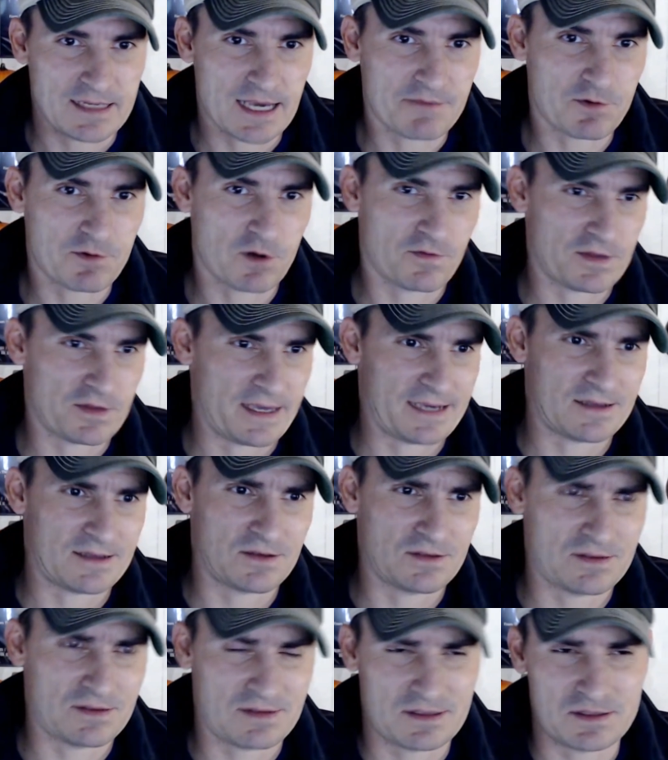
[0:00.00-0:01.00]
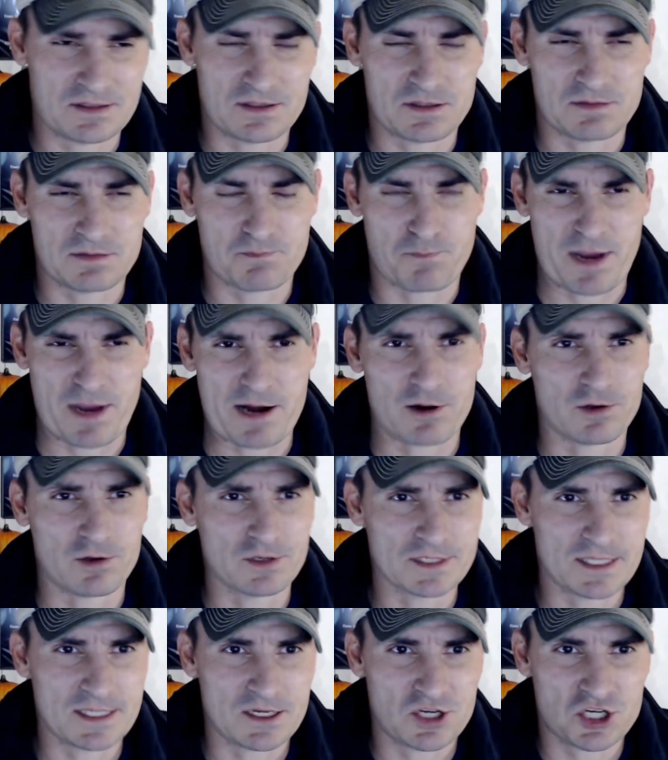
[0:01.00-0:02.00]
like barrels
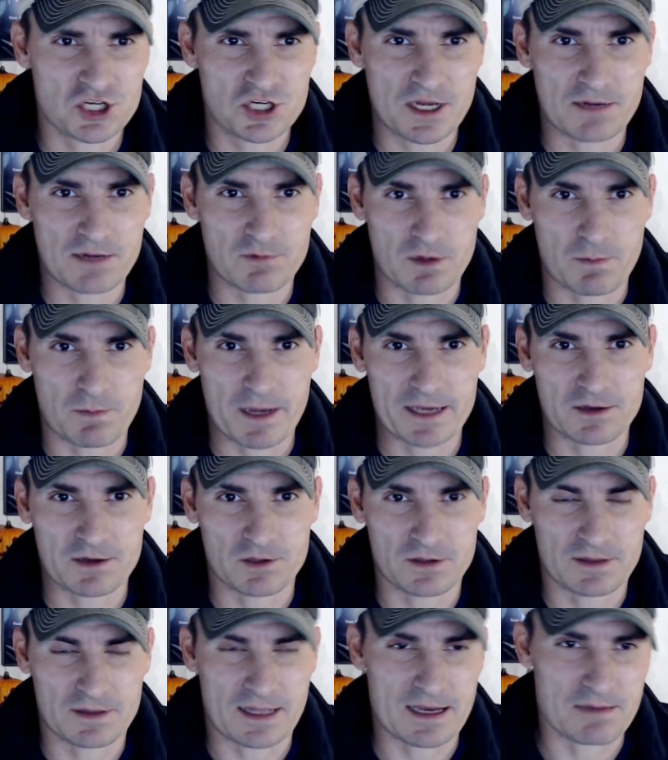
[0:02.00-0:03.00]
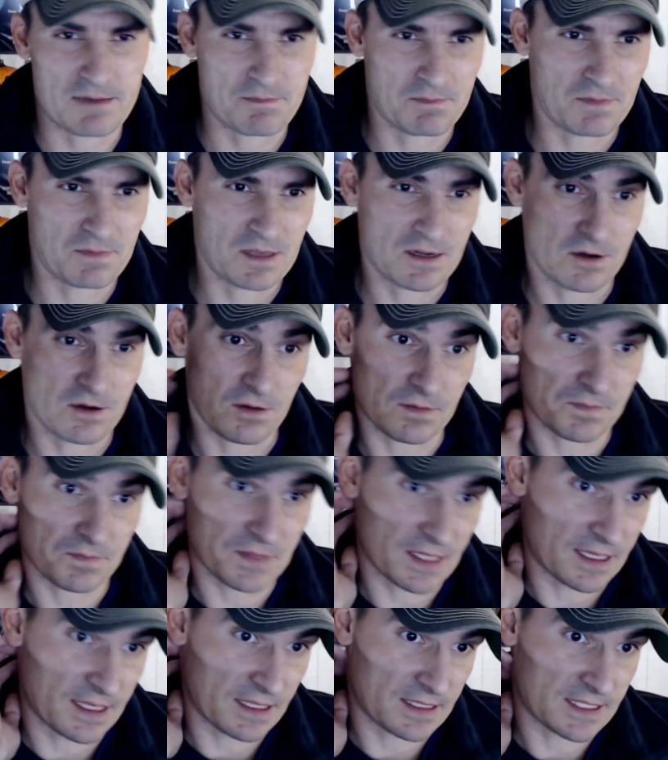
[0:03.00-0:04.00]
and shit when Michael,
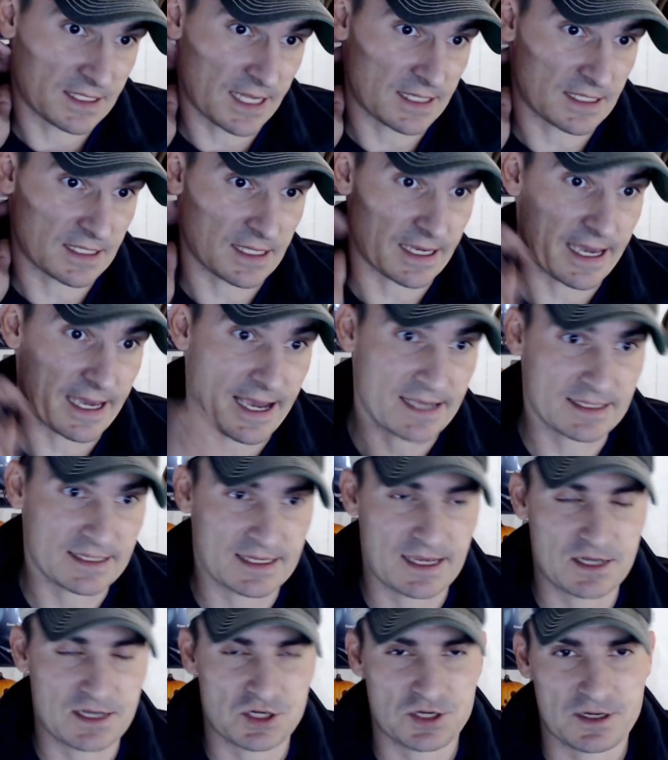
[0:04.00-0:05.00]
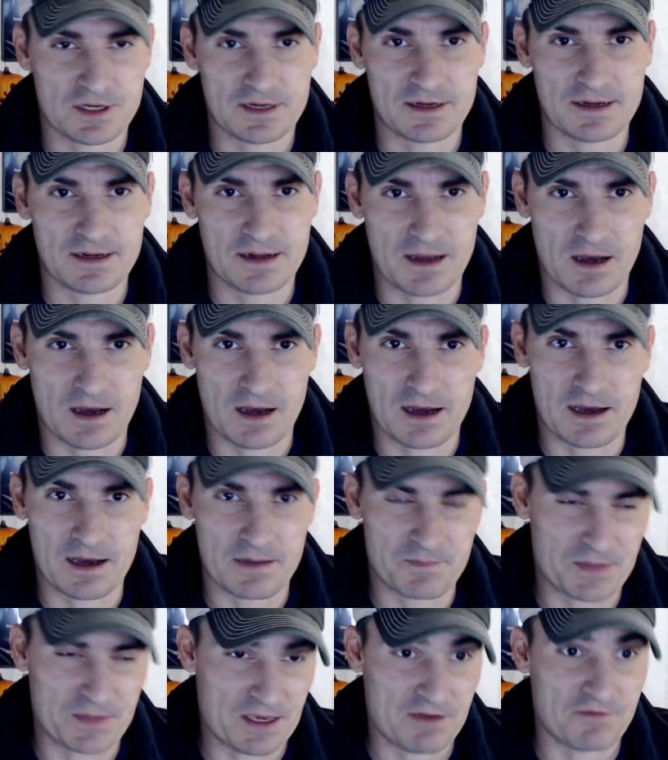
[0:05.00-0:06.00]
sets the gas station
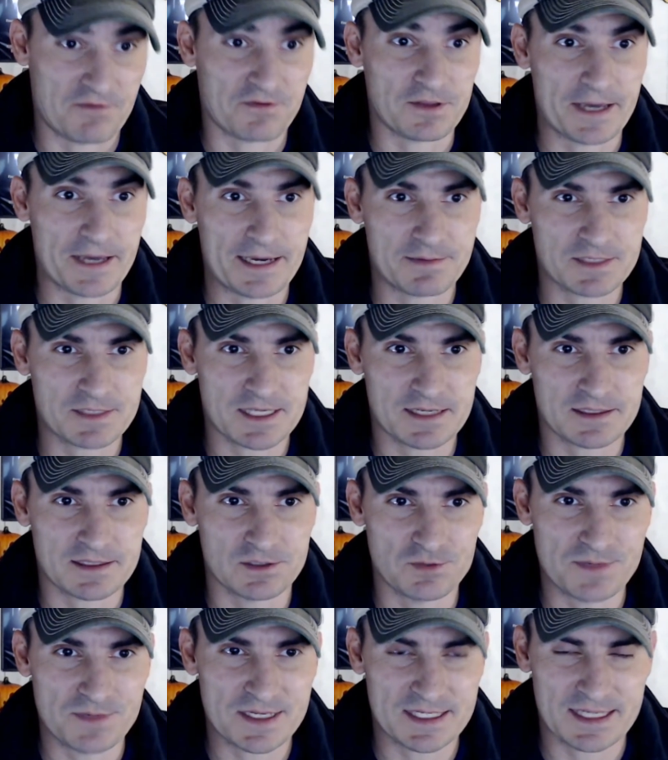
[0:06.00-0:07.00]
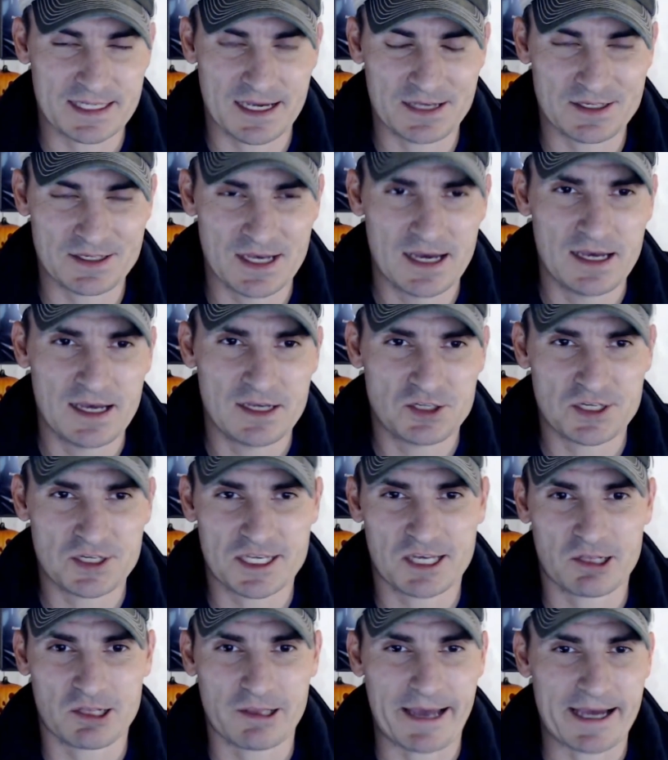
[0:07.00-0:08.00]
in flames, as Loomis says. Just
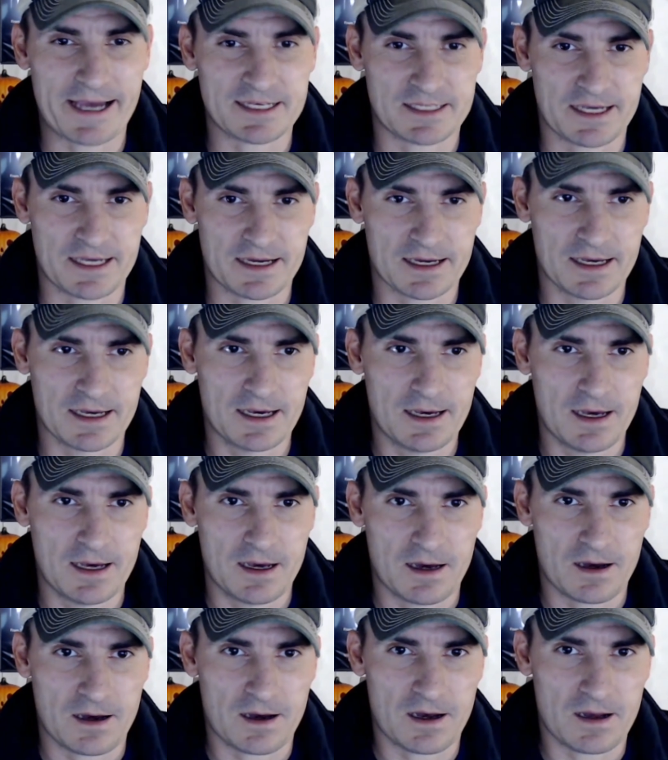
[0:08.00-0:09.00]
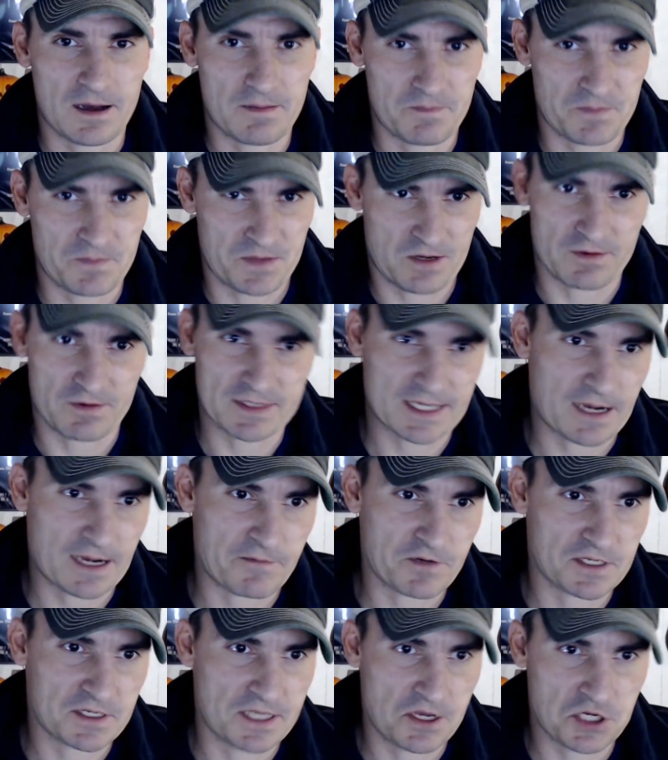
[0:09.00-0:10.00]
classic. His
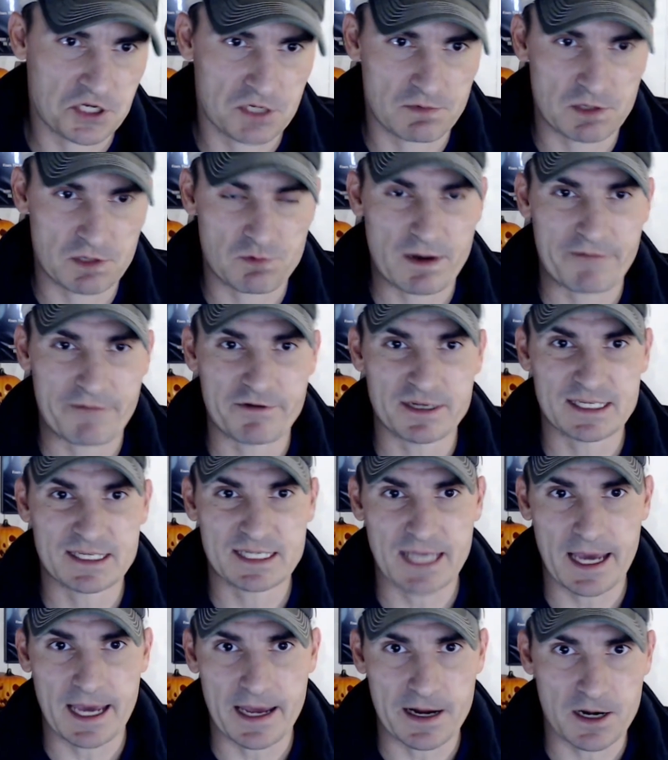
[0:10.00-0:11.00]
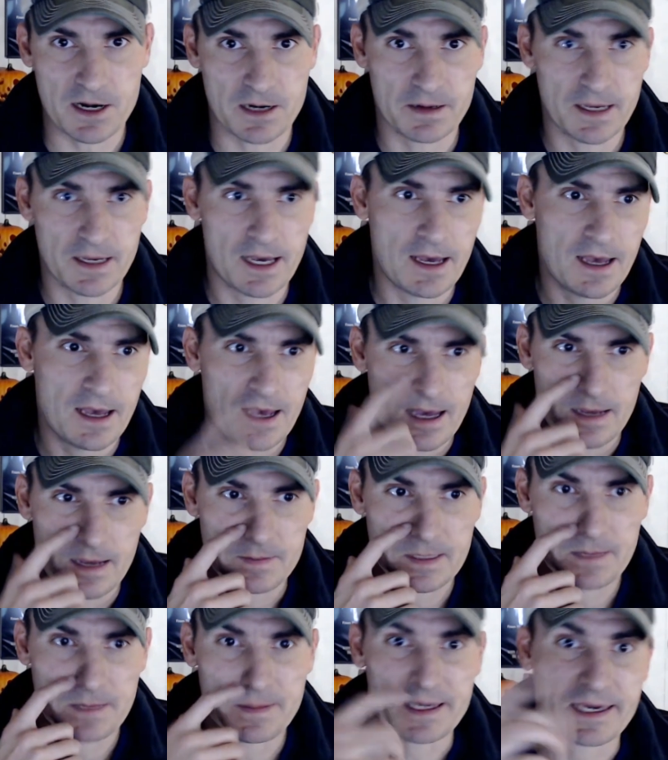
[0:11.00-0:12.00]
conversation with Reverend Sayer. And
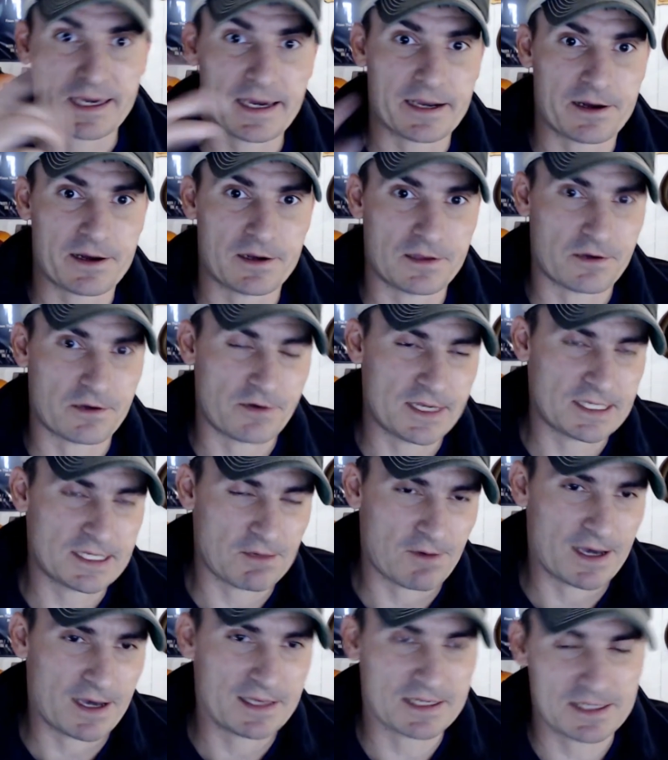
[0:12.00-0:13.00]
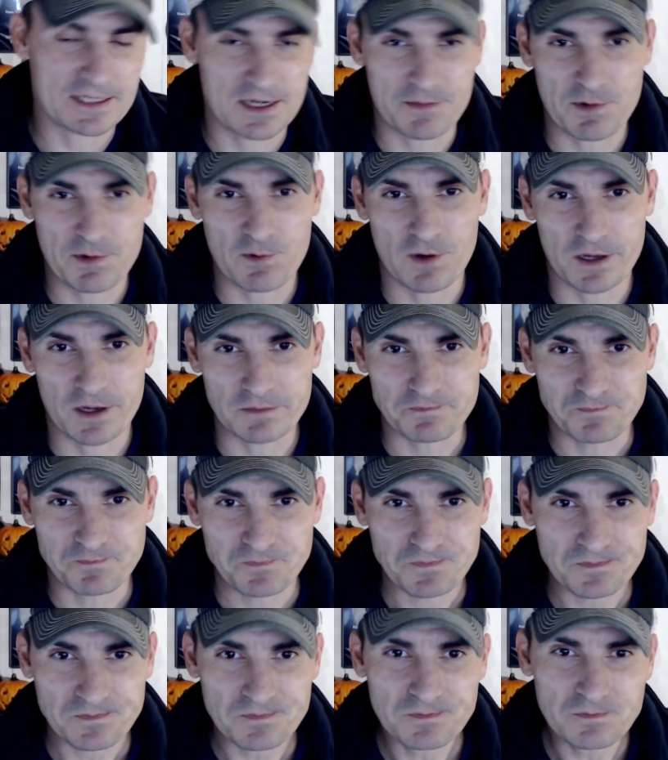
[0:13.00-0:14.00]
then the kicker, the reason why this is number 1,
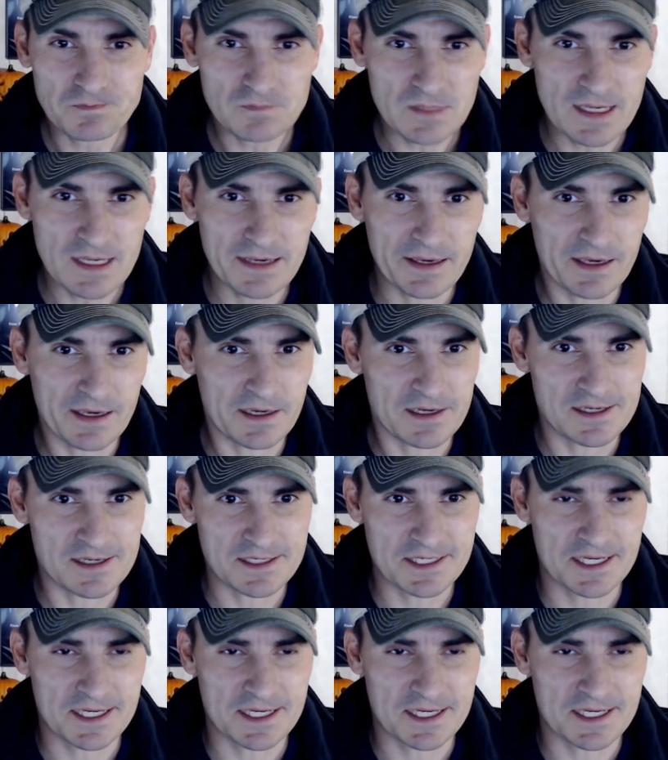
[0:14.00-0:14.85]
is